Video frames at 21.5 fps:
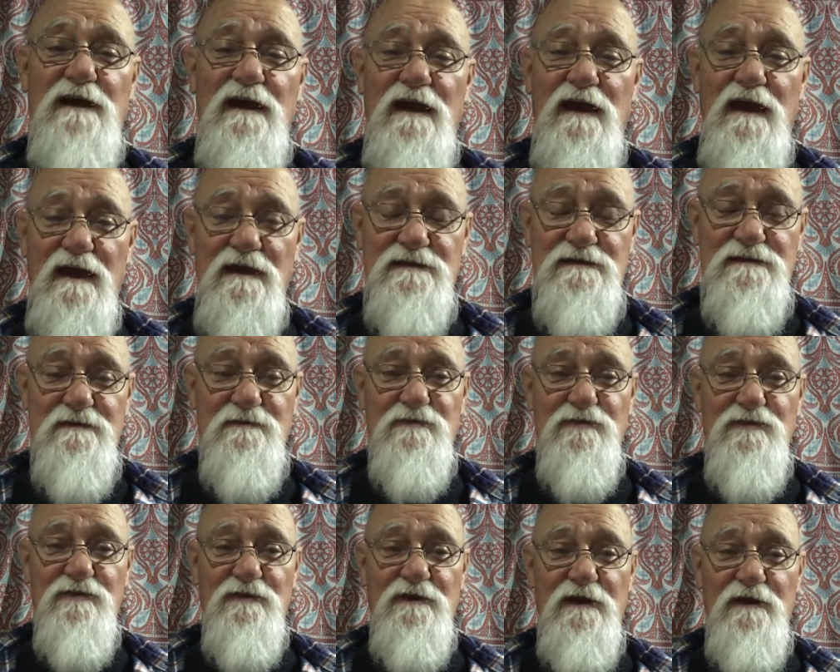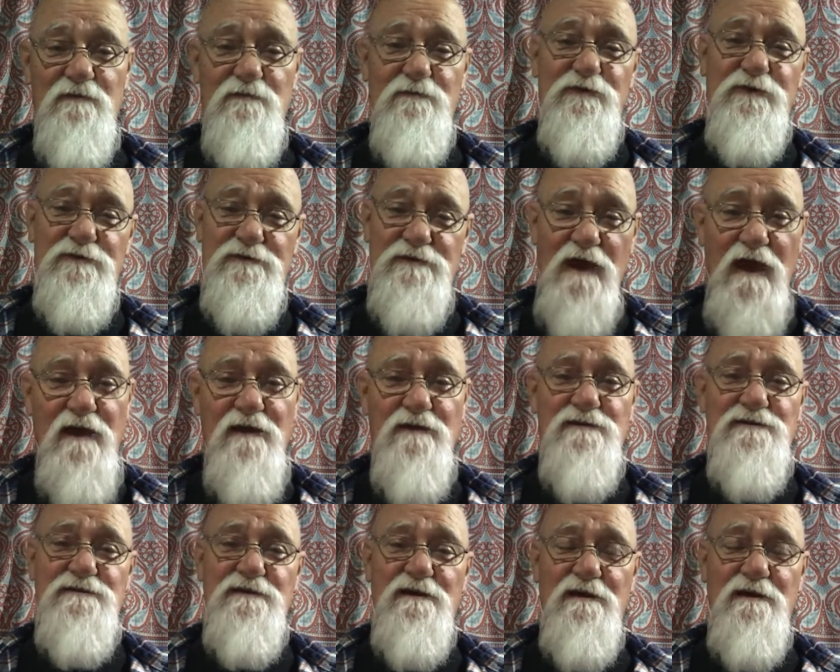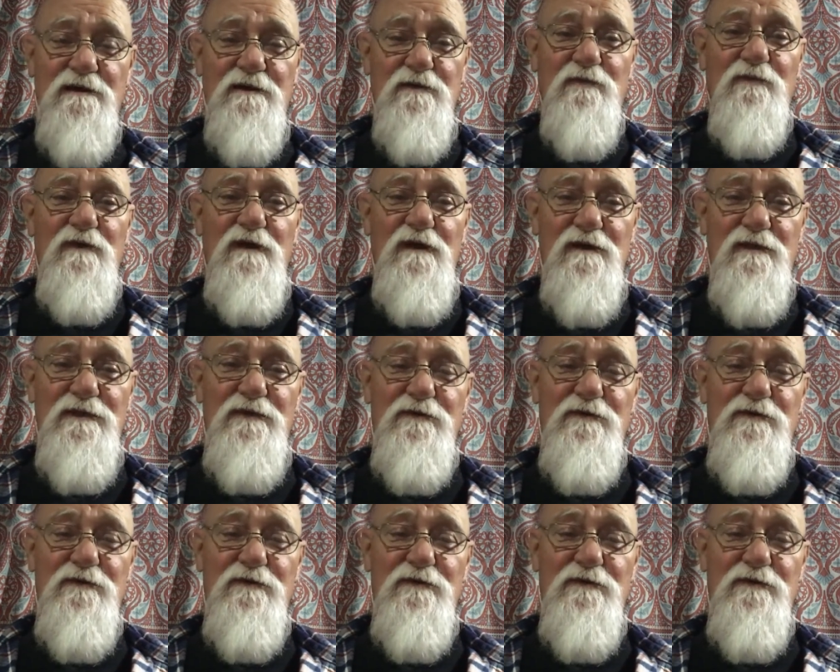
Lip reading: asked them to go ahead and put tires on it while